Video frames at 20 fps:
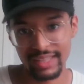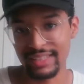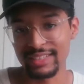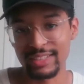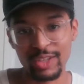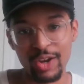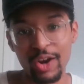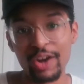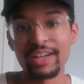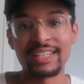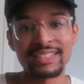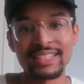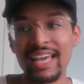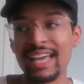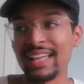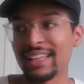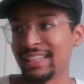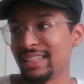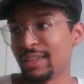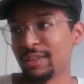These aren't
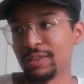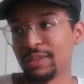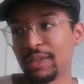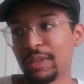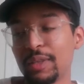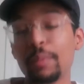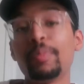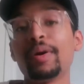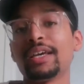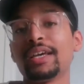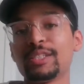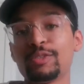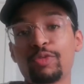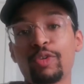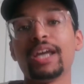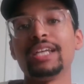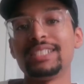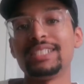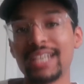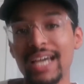exactly the best
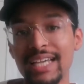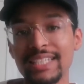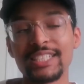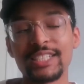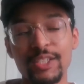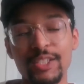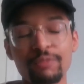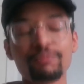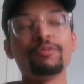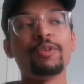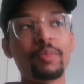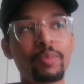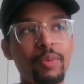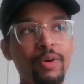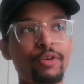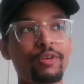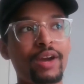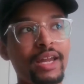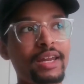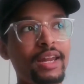franchises in
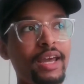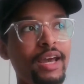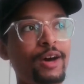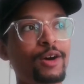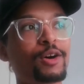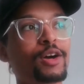football right now.